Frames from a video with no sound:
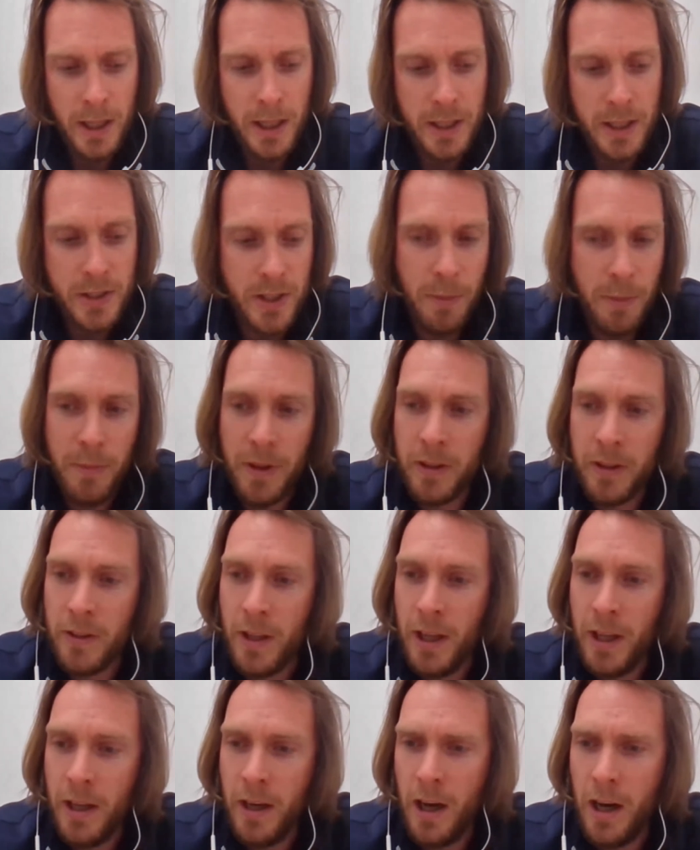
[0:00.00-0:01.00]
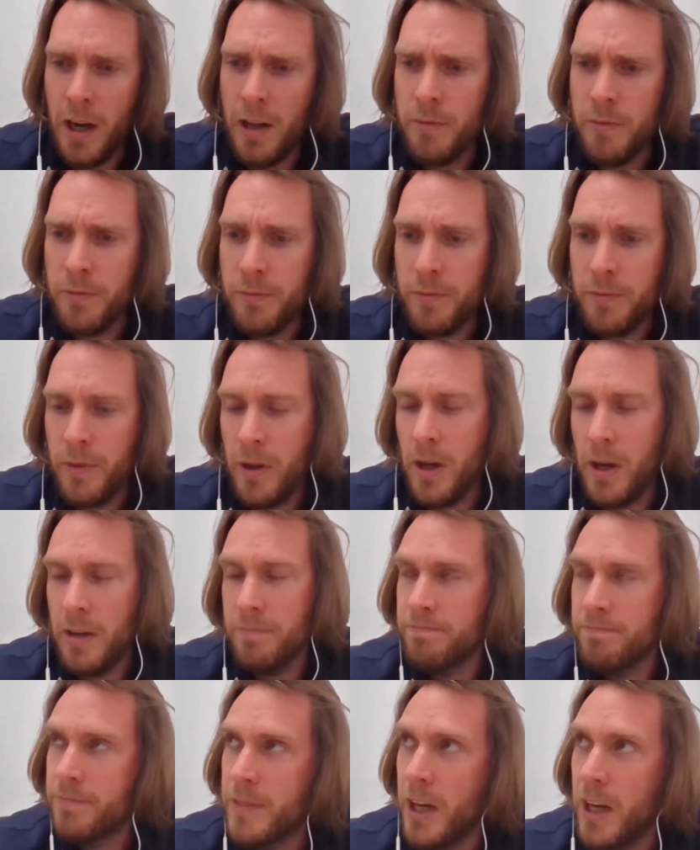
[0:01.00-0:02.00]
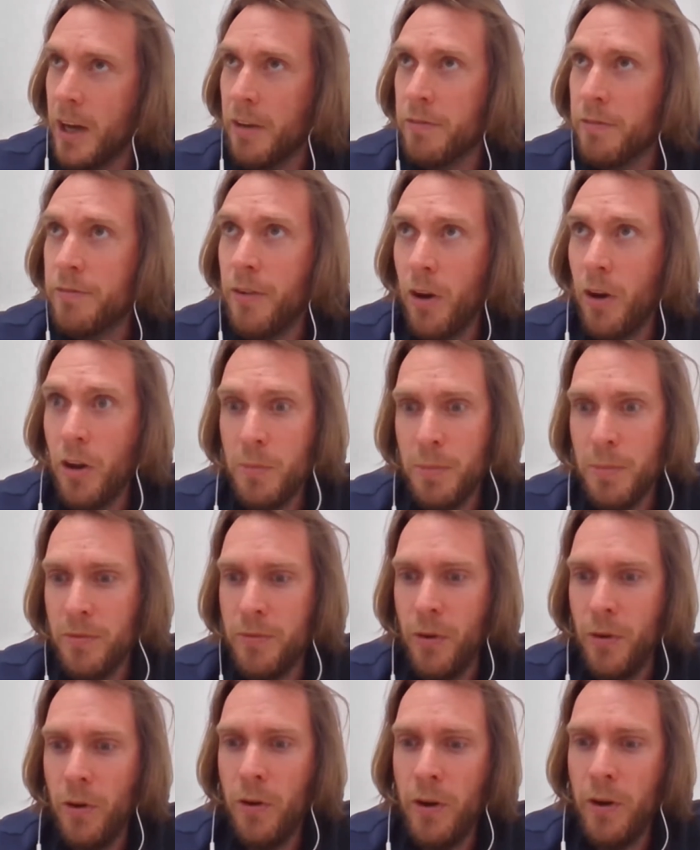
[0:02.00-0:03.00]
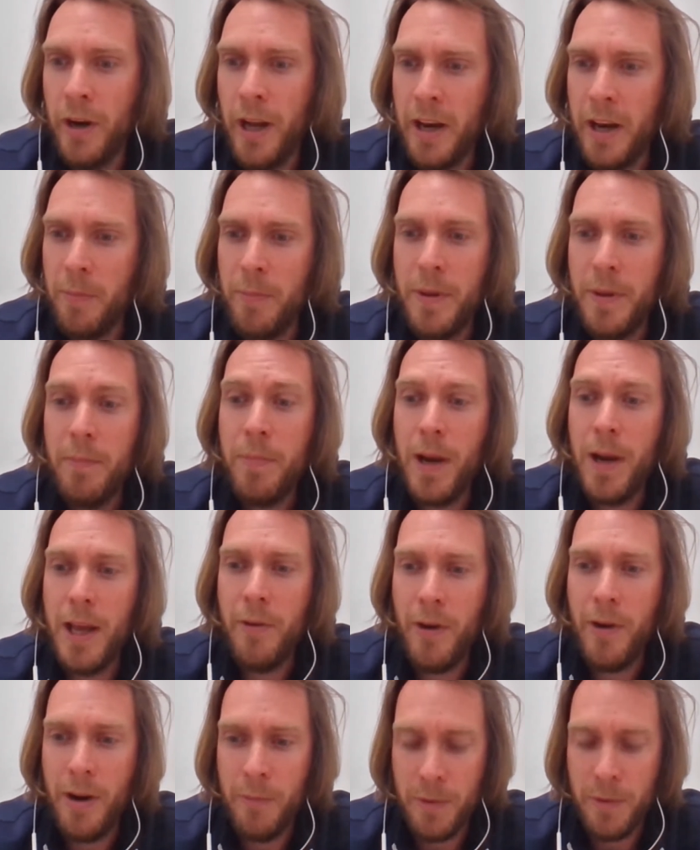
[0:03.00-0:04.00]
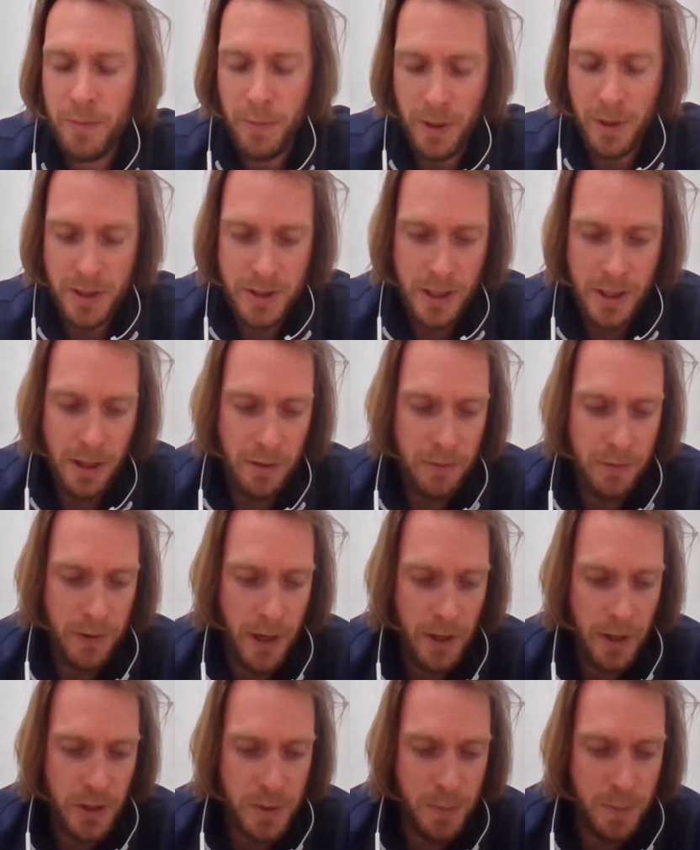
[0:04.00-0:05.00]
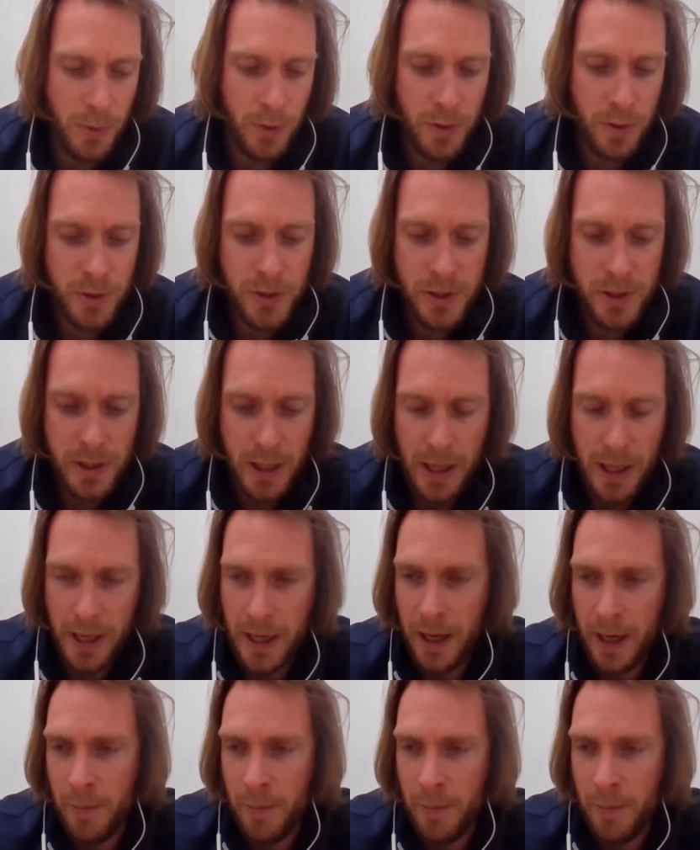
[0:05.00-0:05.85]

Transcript: it's something that I've kind of followed before and had a bit play around with myself in other sports.